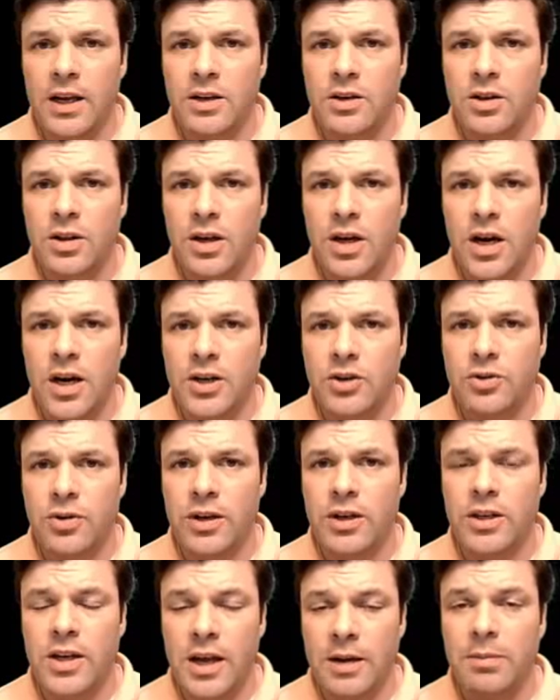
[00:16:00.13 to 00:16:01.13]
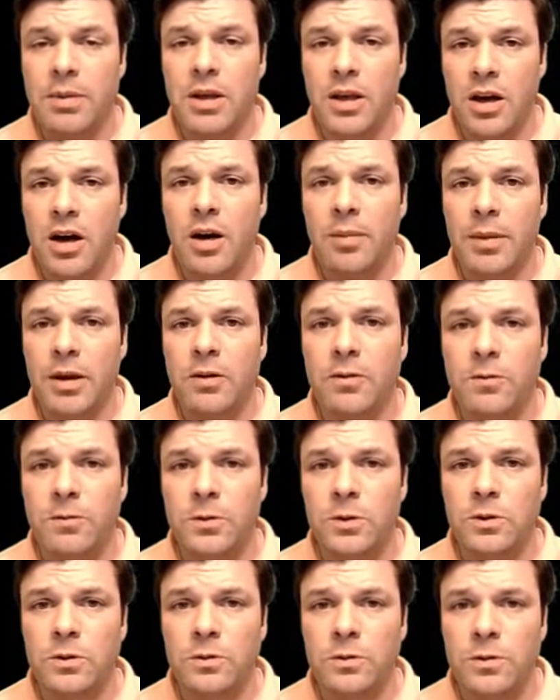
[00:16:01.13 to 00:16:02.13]
getting into the country and
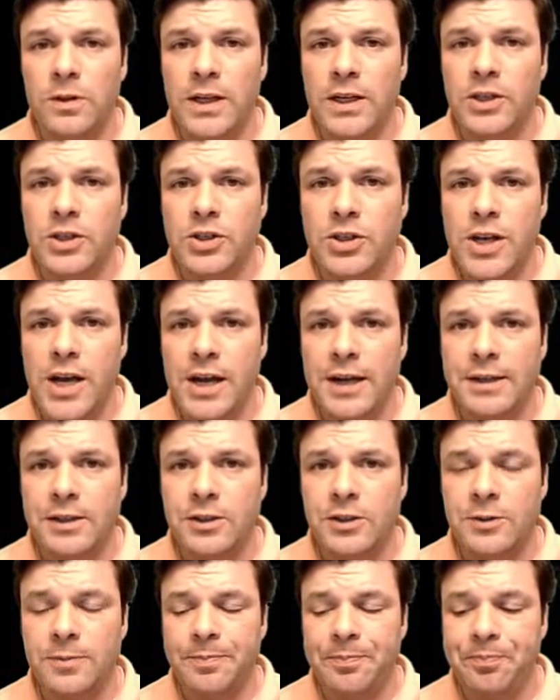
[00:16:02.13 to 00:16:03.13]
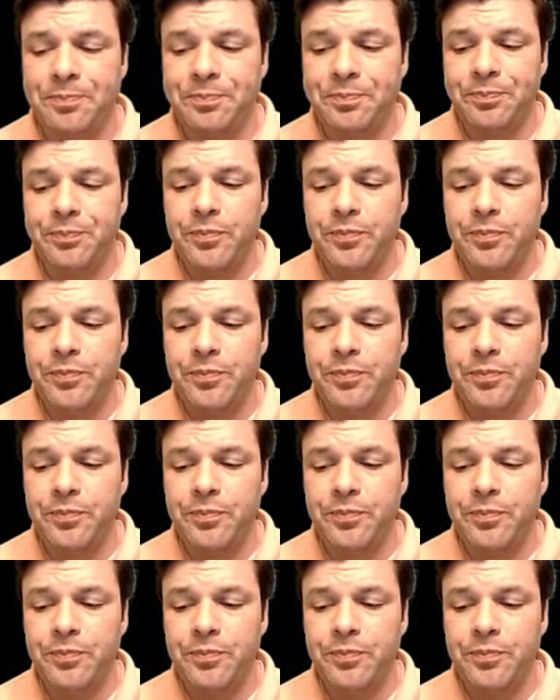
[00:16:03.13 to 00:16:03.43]
becoming full-fledged states.